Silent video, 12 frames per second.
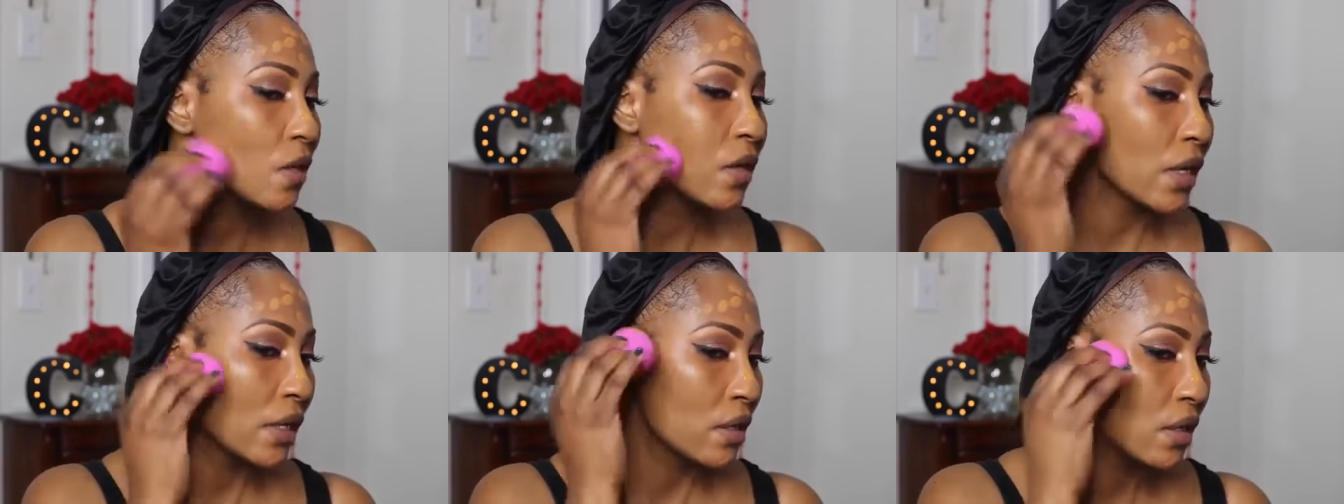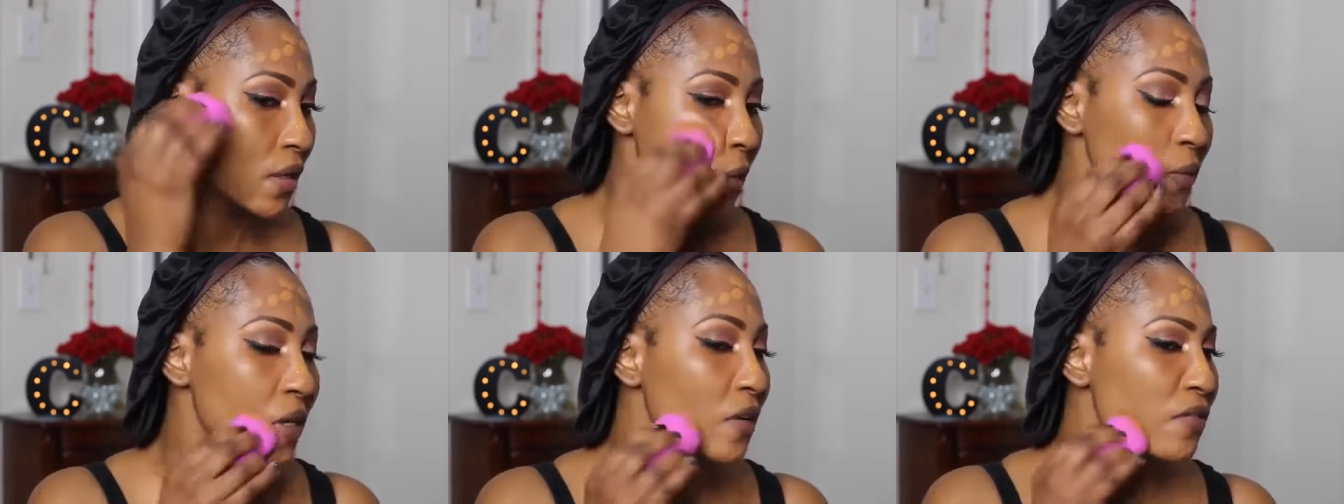Okay,
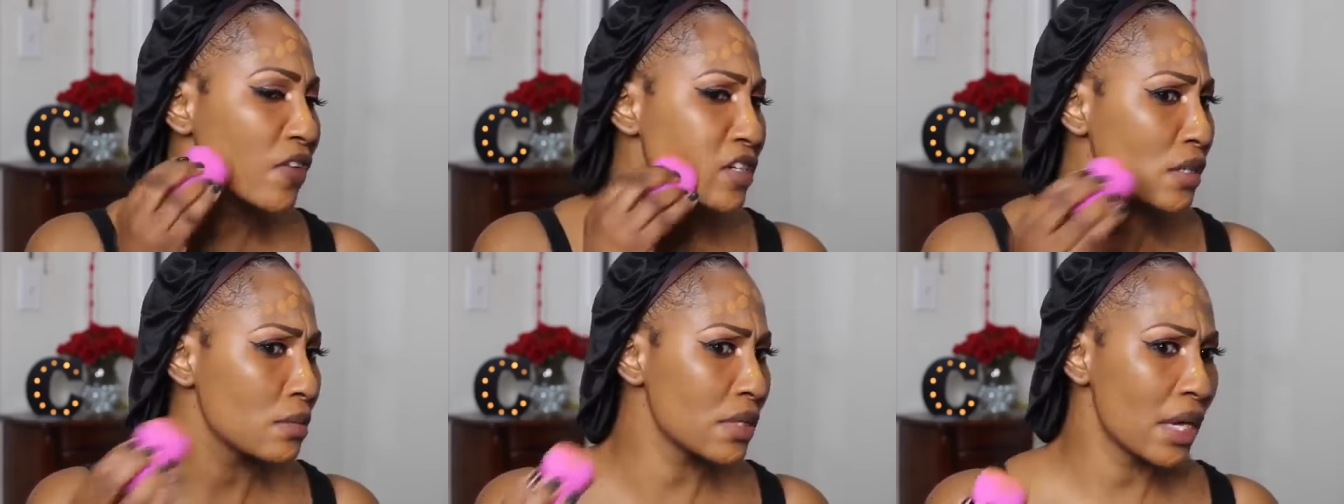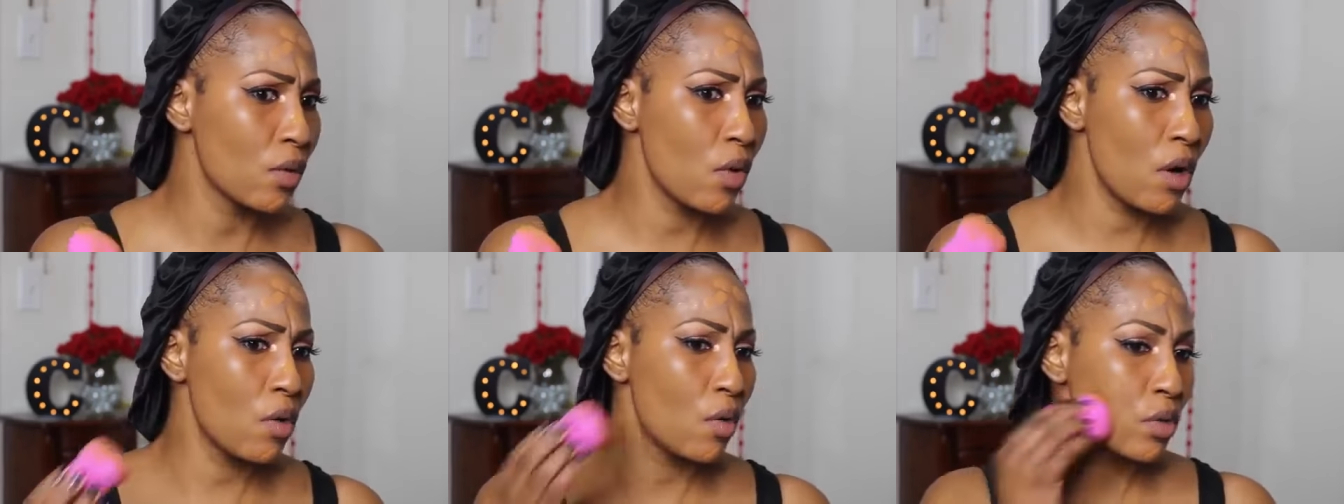there we go. First I was like,
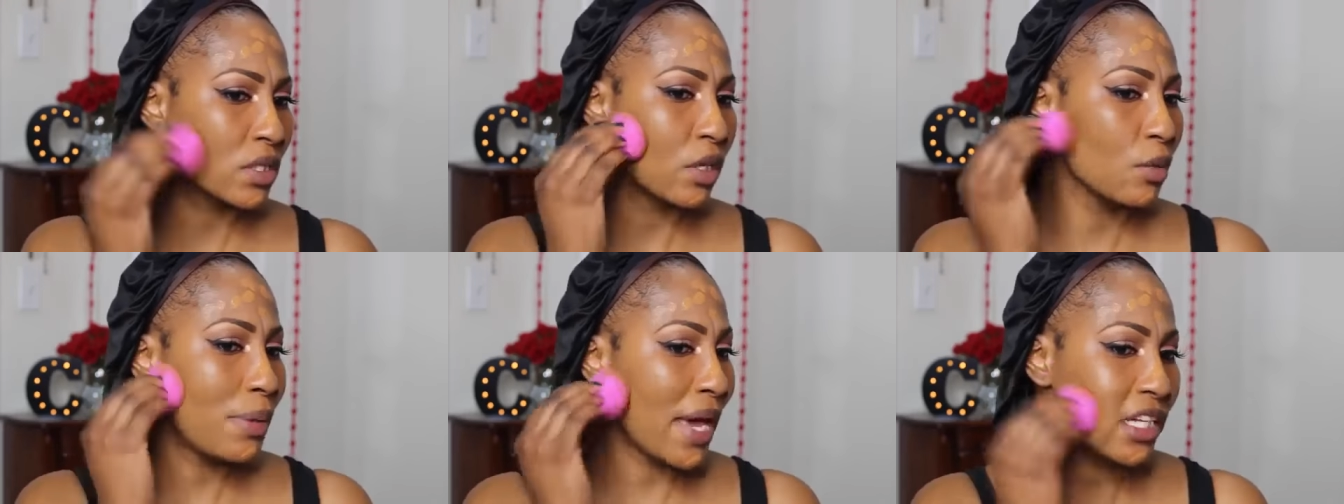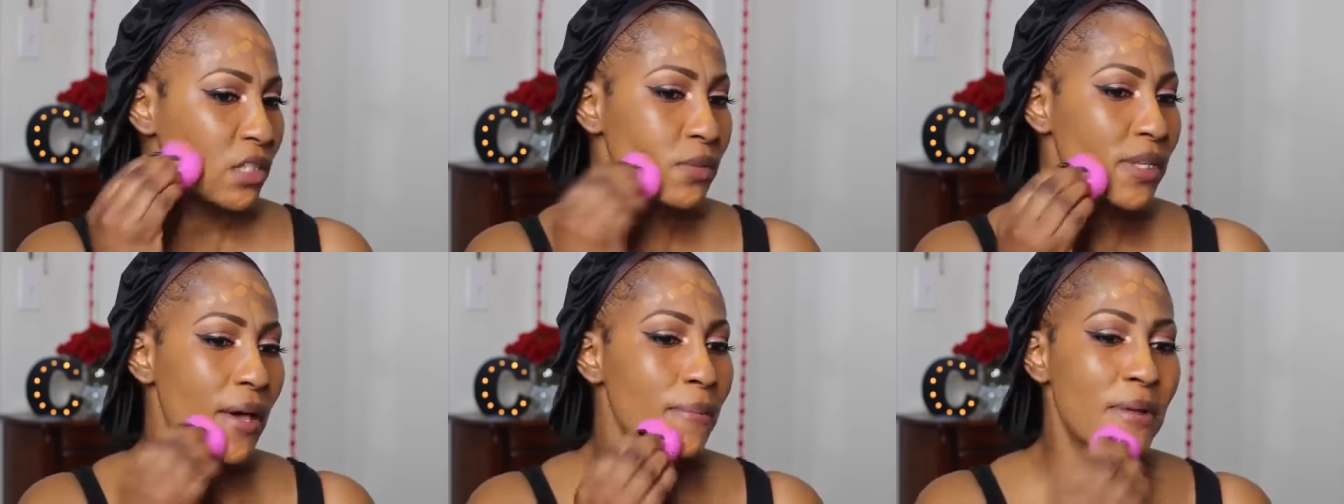whoa, it's a little patchy.
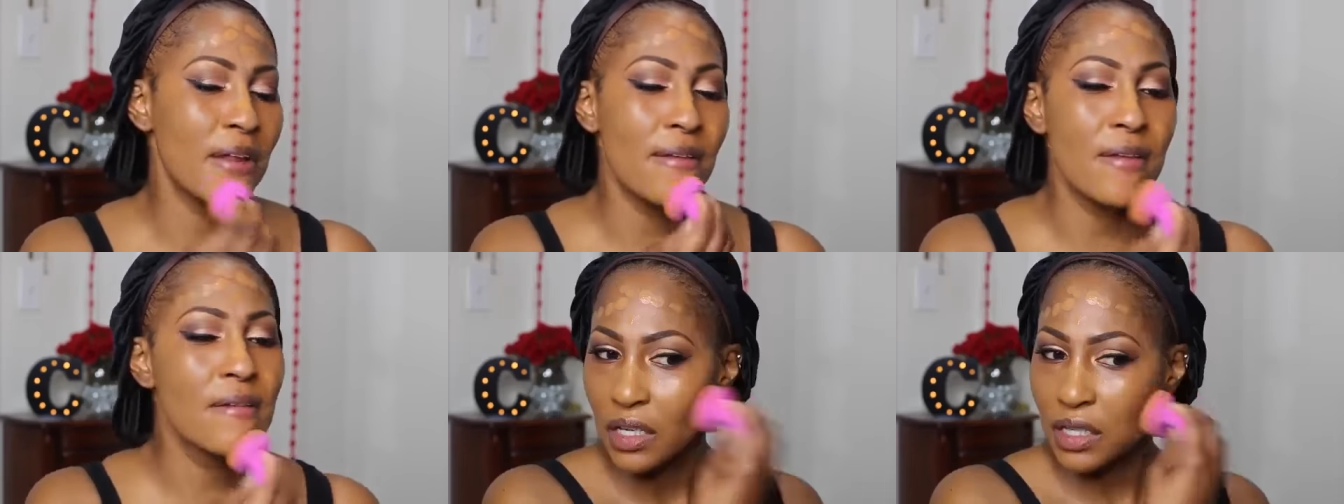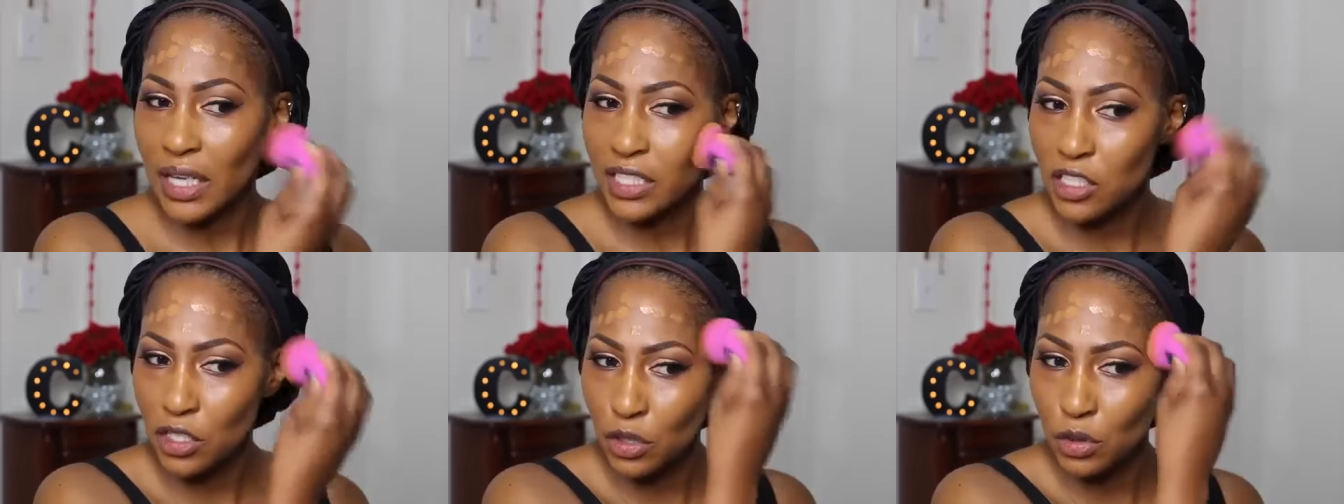What's happening?
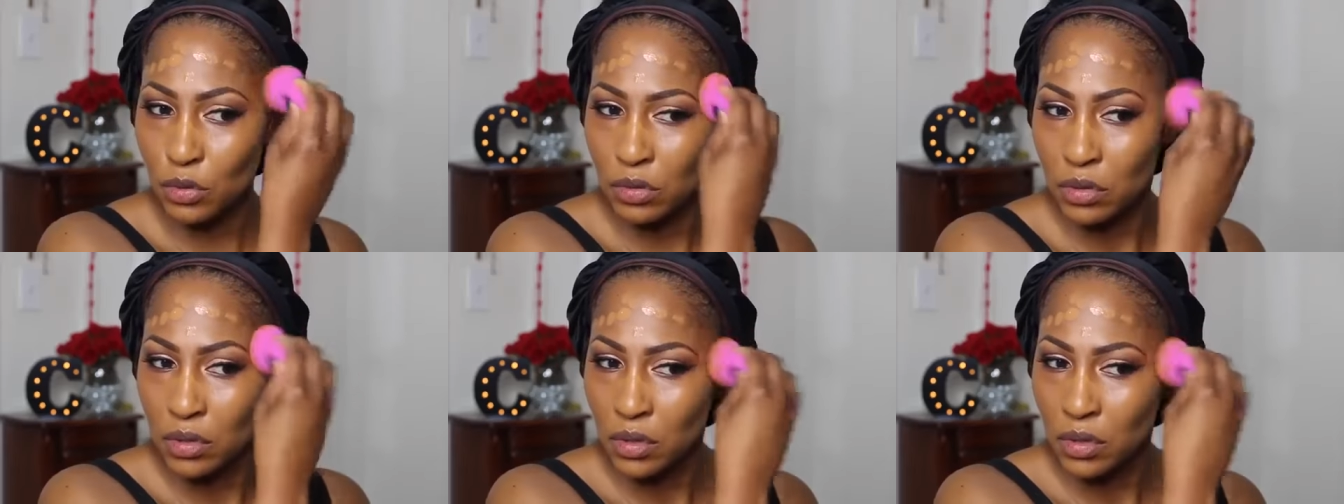Clay 2.